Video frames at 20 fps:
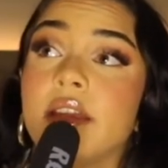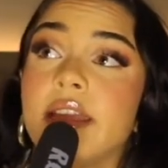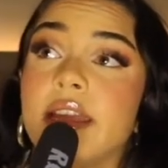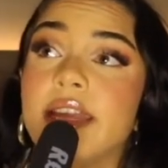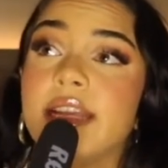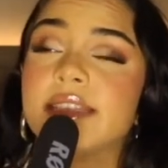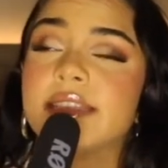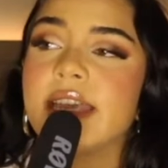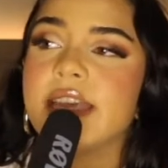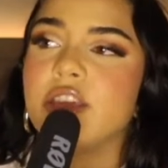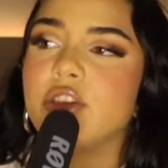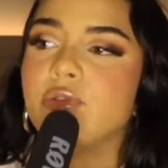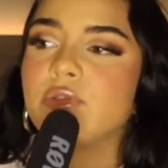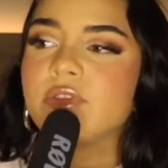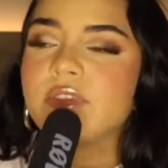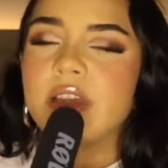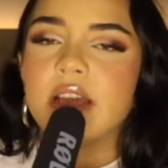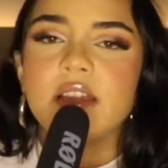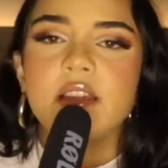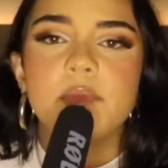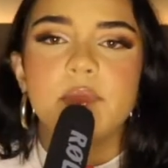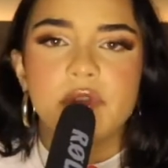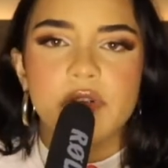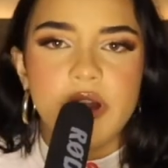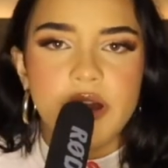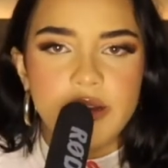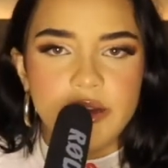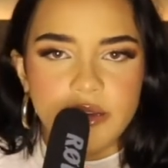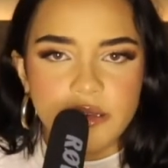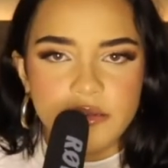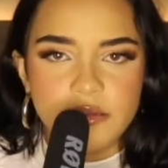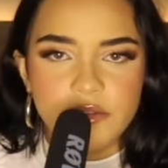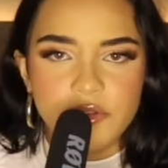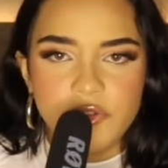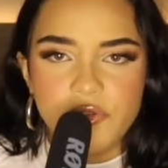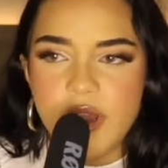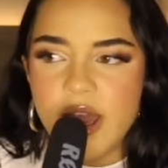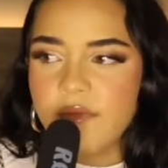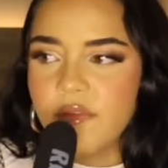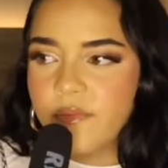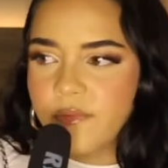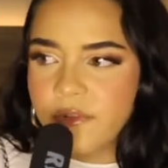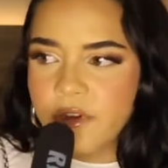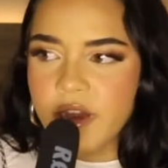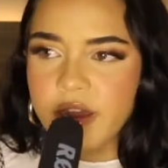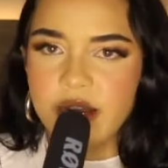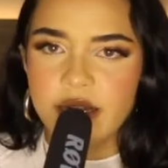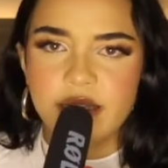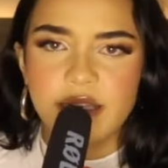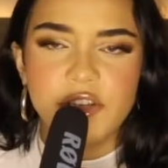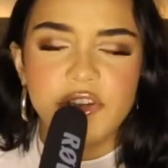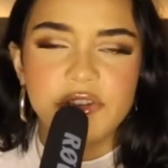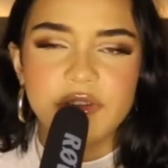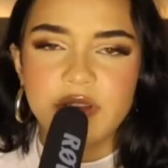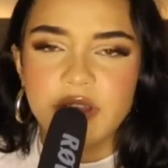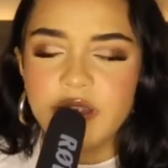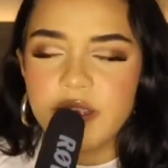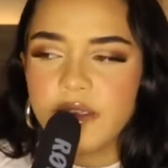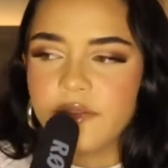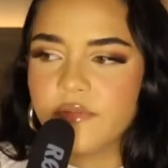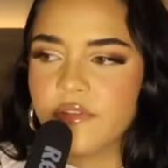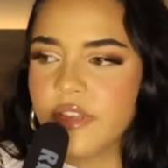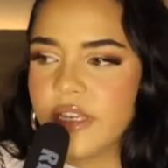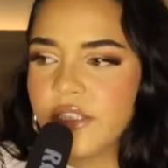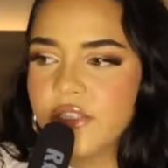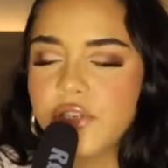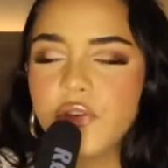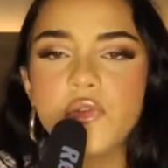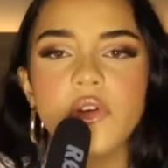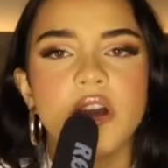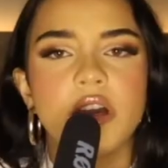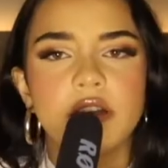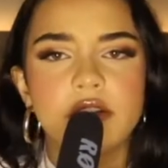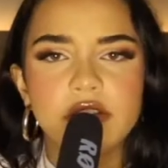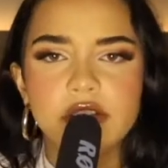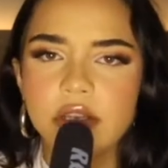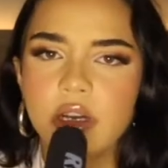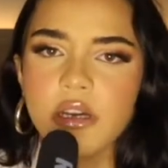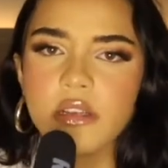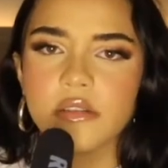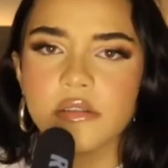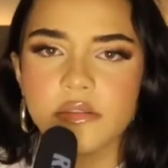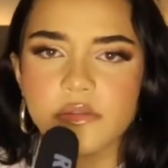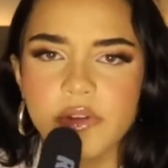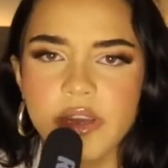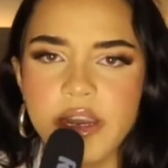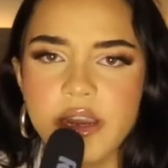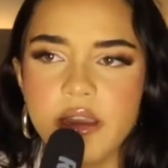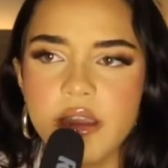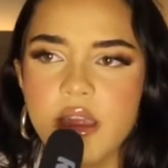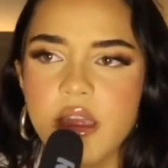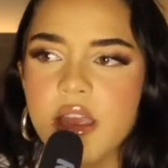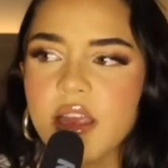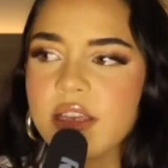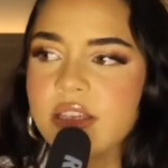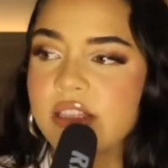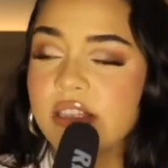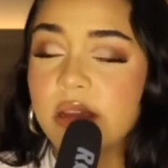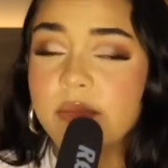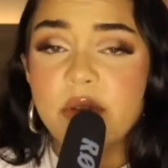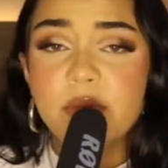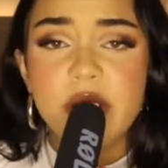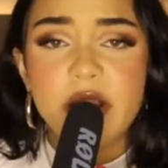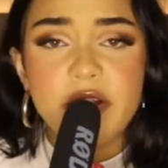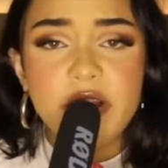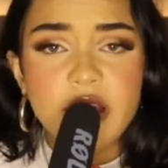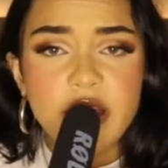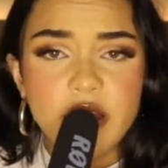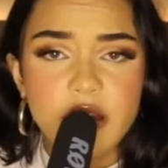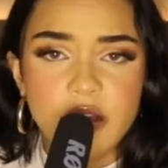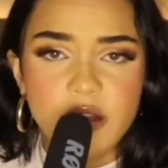it's like you sell a product. You have a product and you're selling it for, like, $200, right? Some American